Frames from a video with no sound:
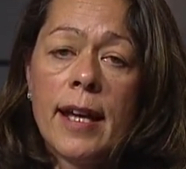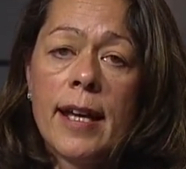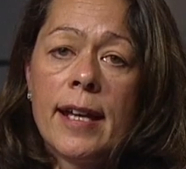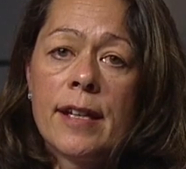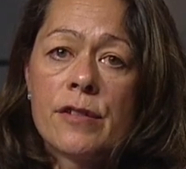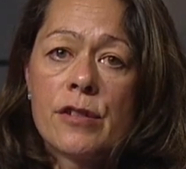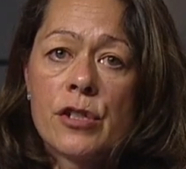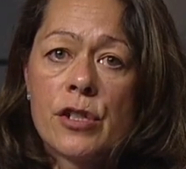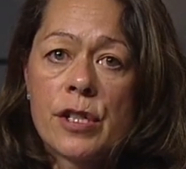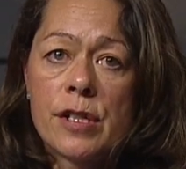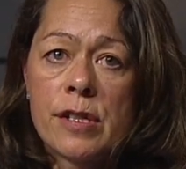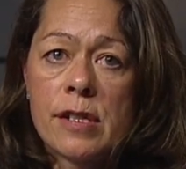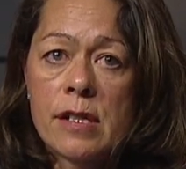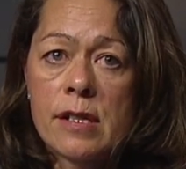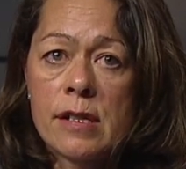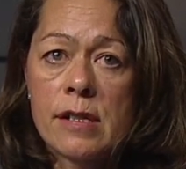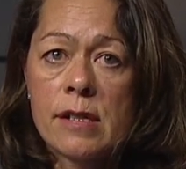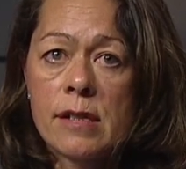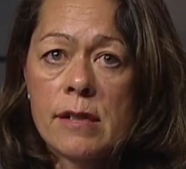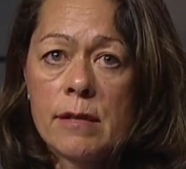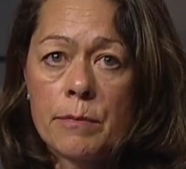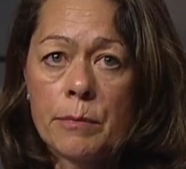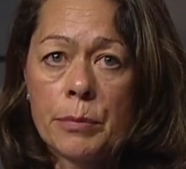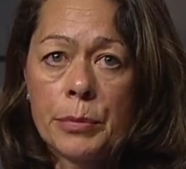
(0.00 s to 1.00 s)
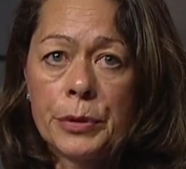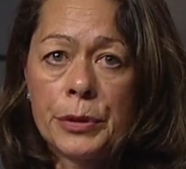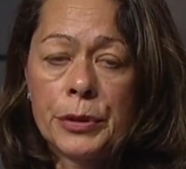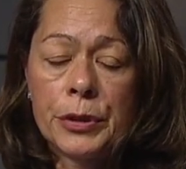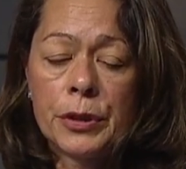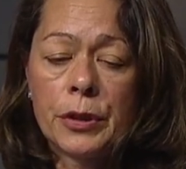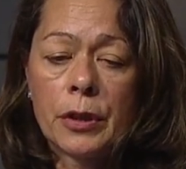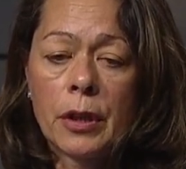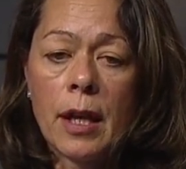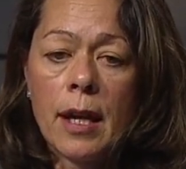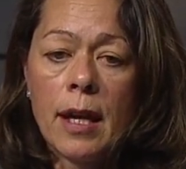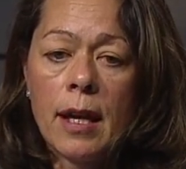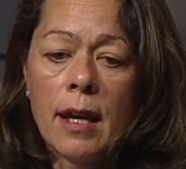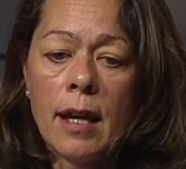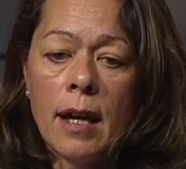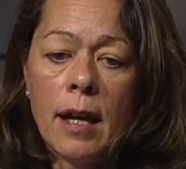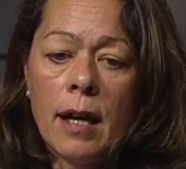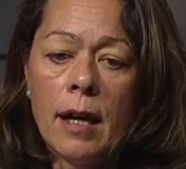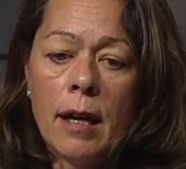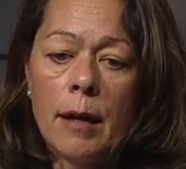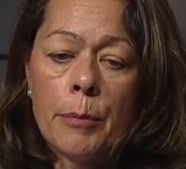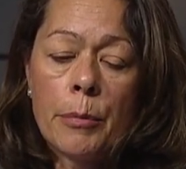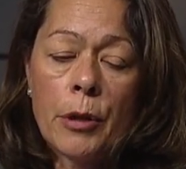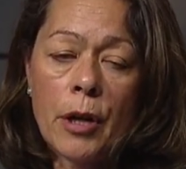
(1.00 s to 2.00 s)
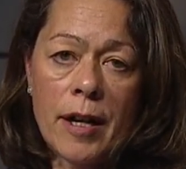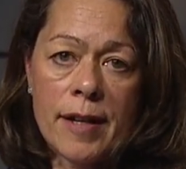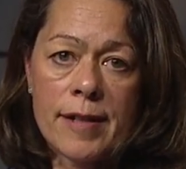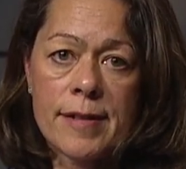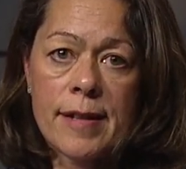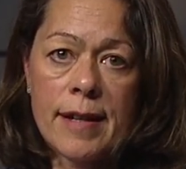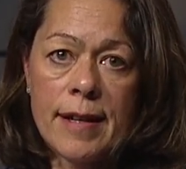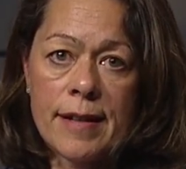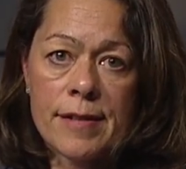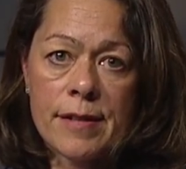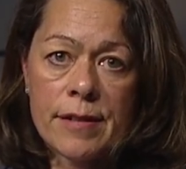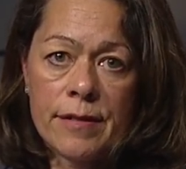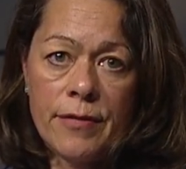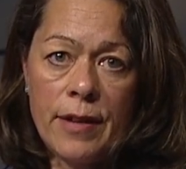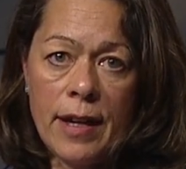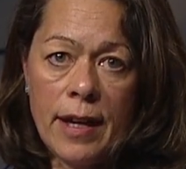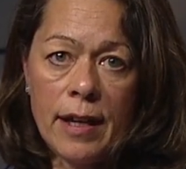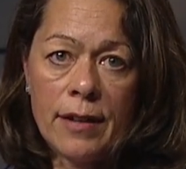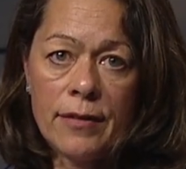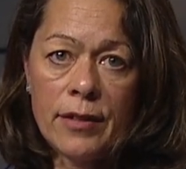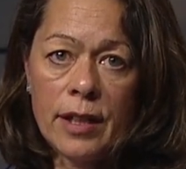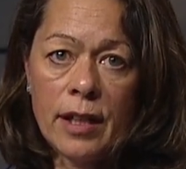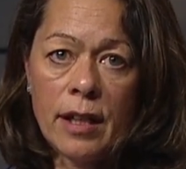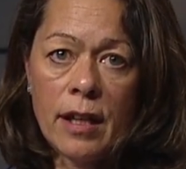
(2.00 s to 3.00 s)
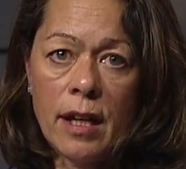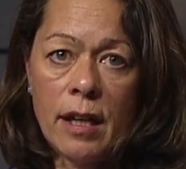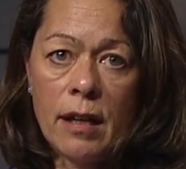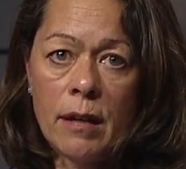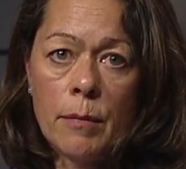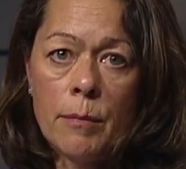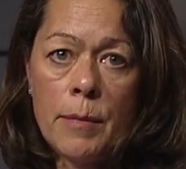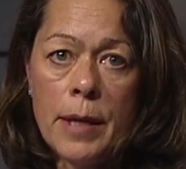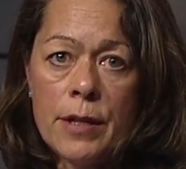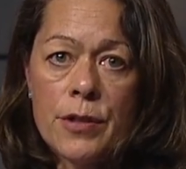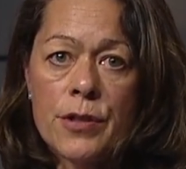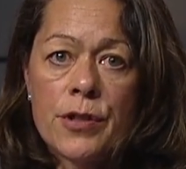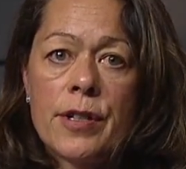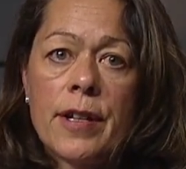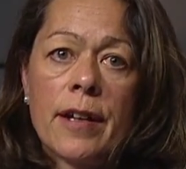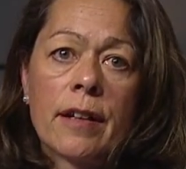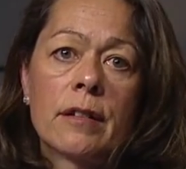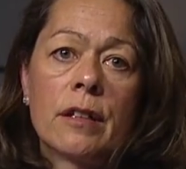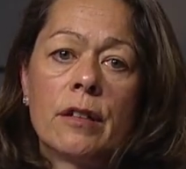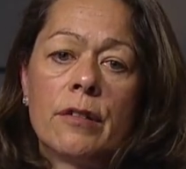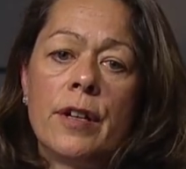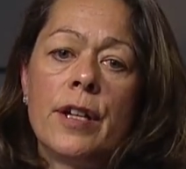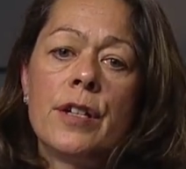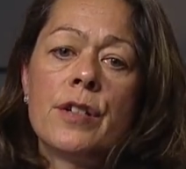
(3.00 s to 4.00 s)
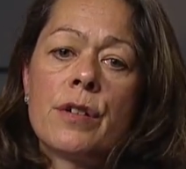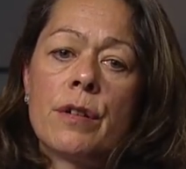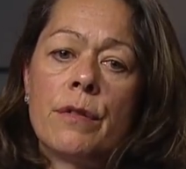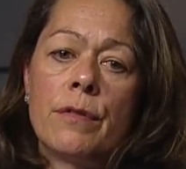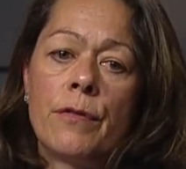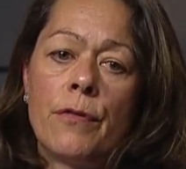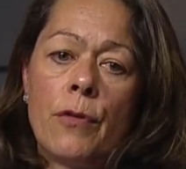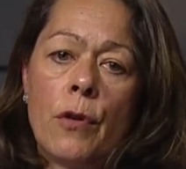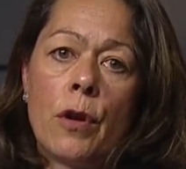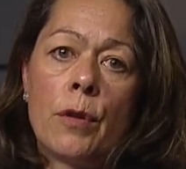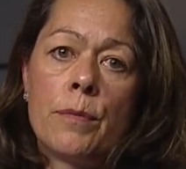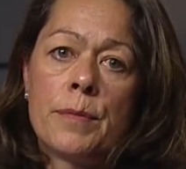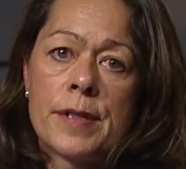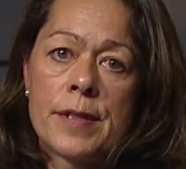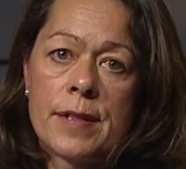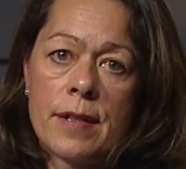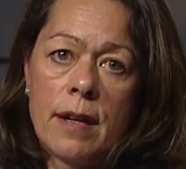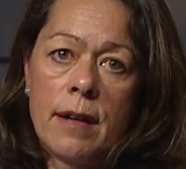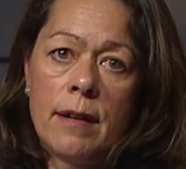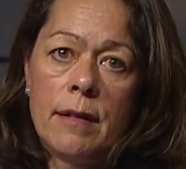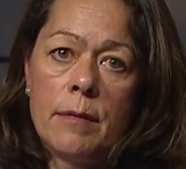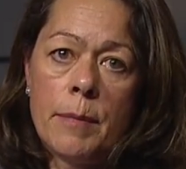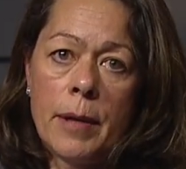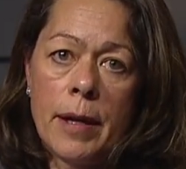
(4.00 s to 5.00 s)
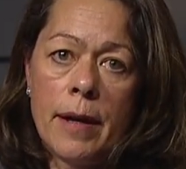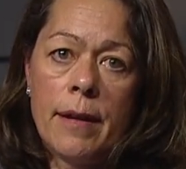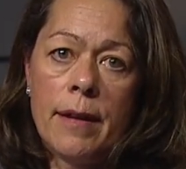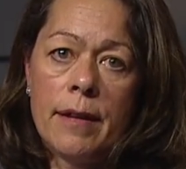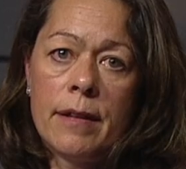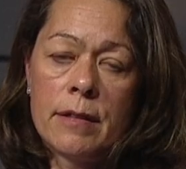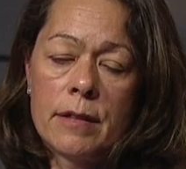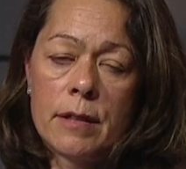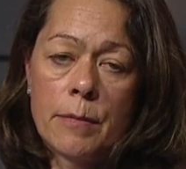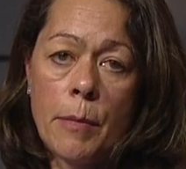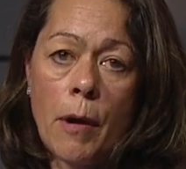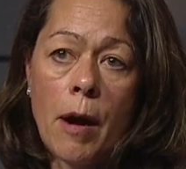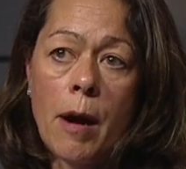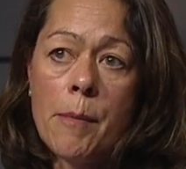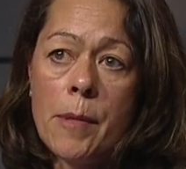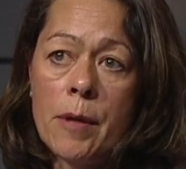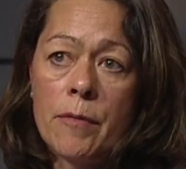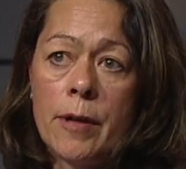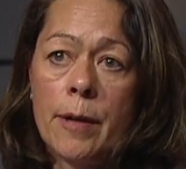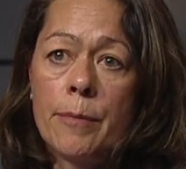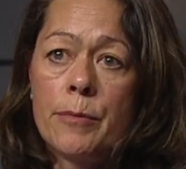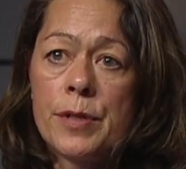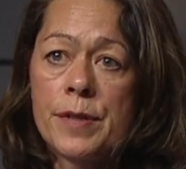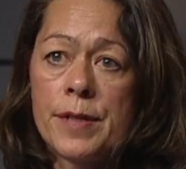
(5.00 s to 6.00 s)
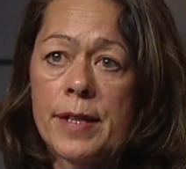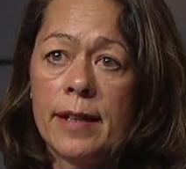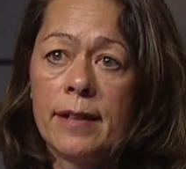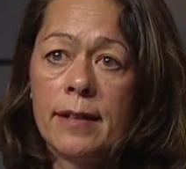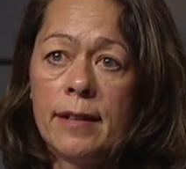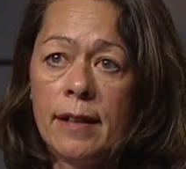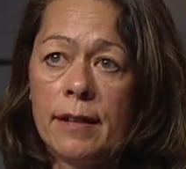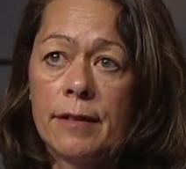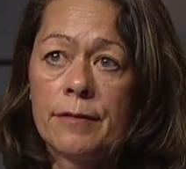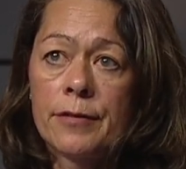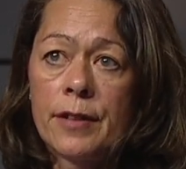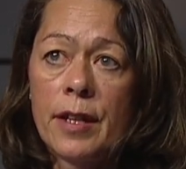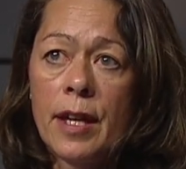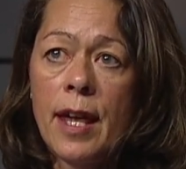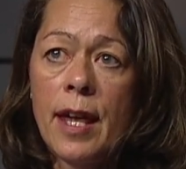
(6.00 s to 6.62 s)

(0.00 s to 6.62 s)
It's just a simple uh, process of having a major declaration form signed by the department representative.